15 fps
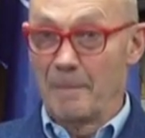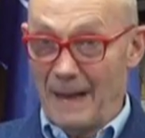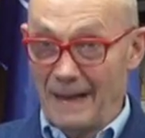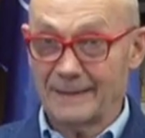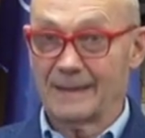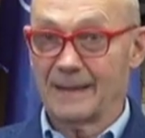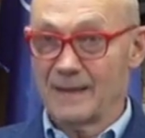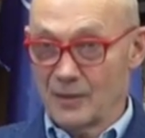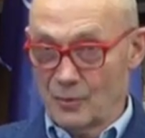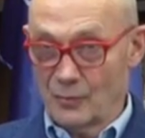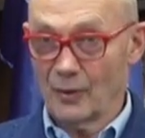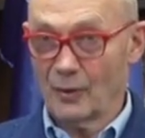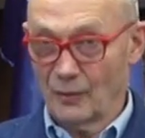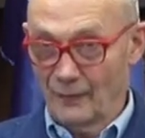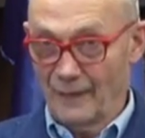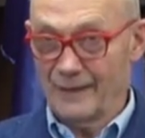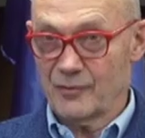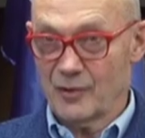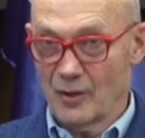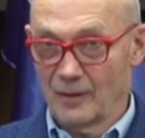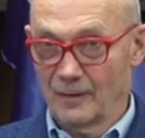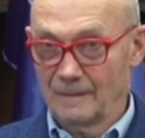parties to the
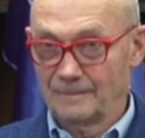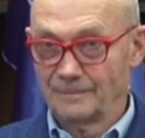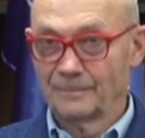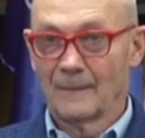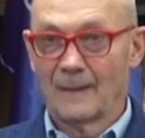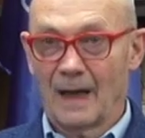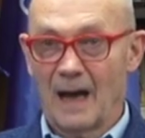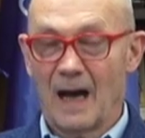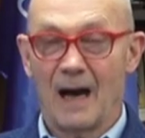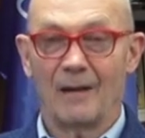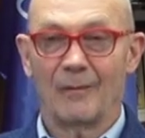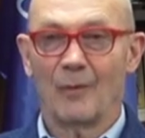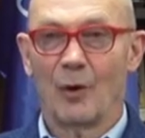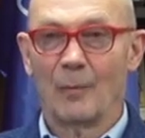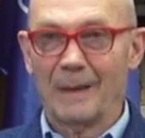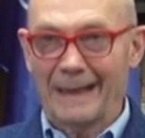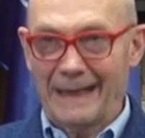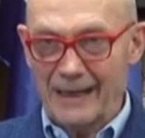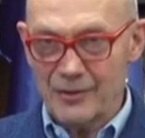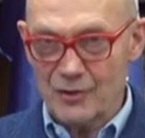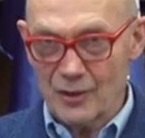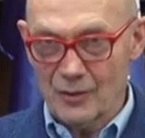convention are
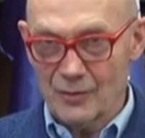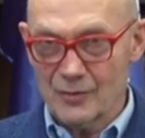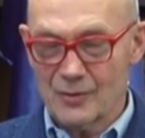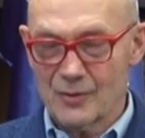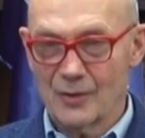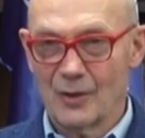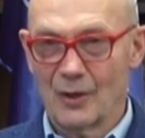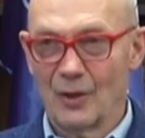obligations